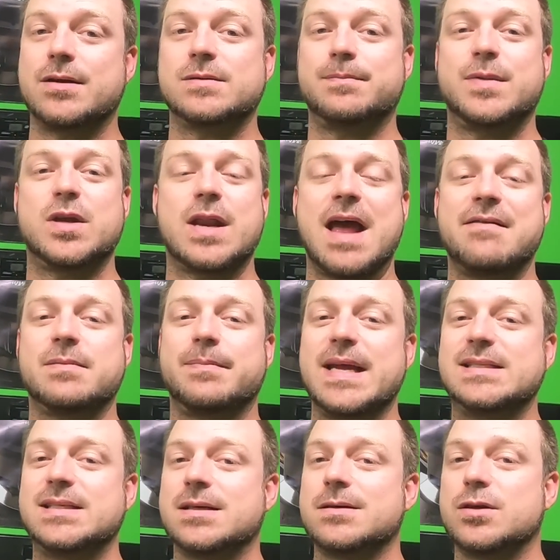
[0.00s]
You could have a
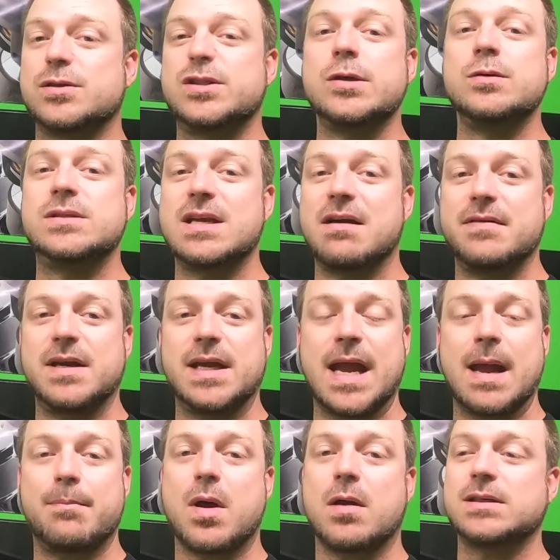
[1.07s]
basic little 270
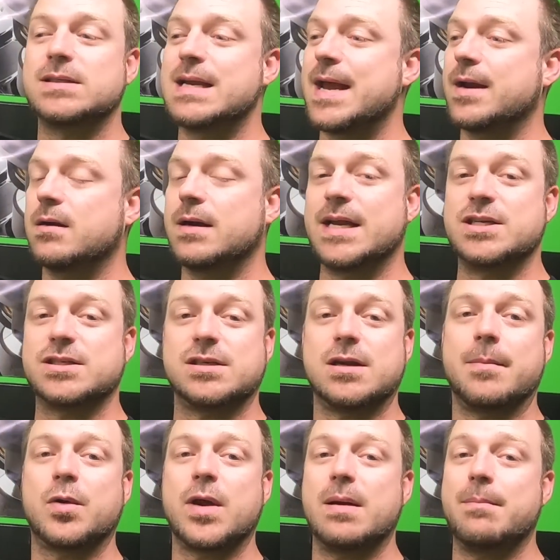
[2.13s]
amp alternator and just an
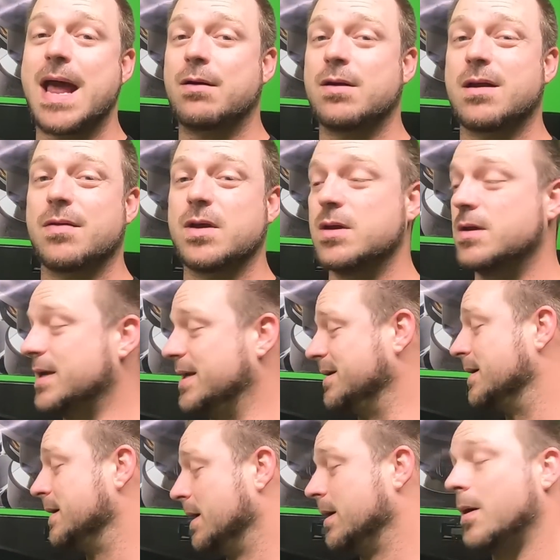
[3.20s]
upgraded battery on the hood
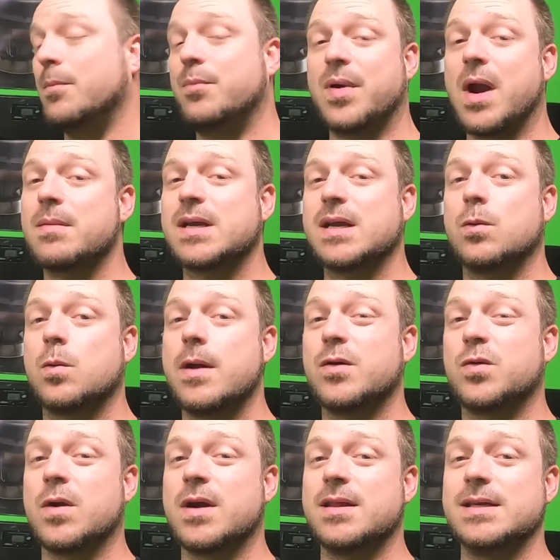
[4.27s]
and probably get away
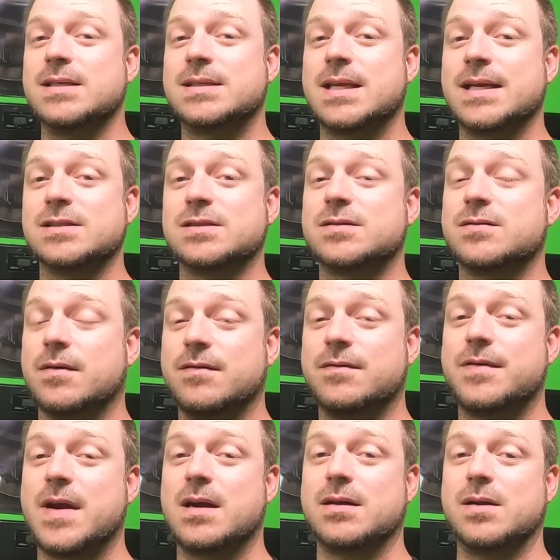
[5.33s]
with one of these things
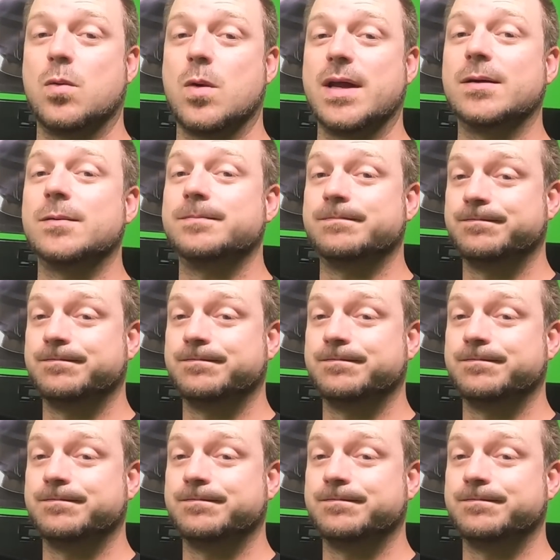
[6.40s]
fairly well.